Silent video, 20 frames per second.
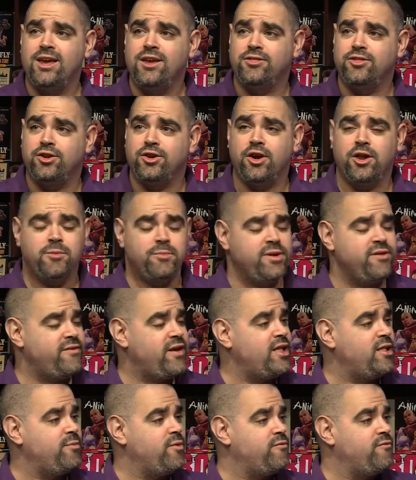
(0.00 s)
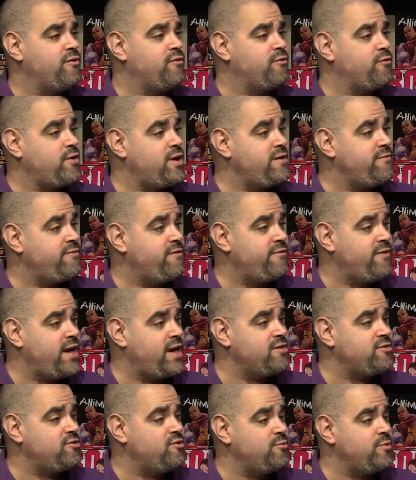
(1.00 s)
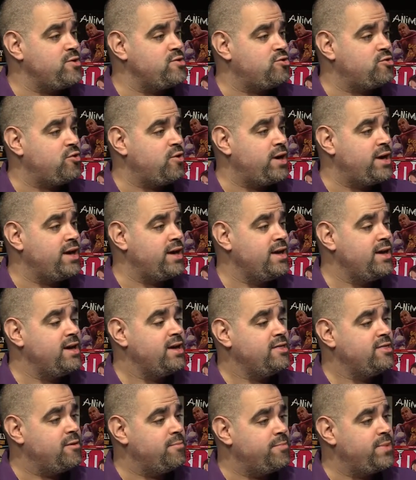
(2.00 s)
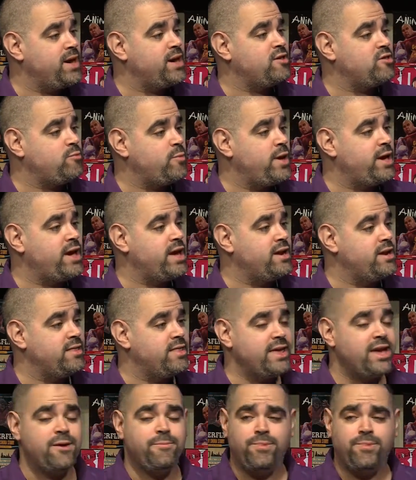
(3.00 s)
that are going to be available for free for fans to enjoy the biggest weekend of the year.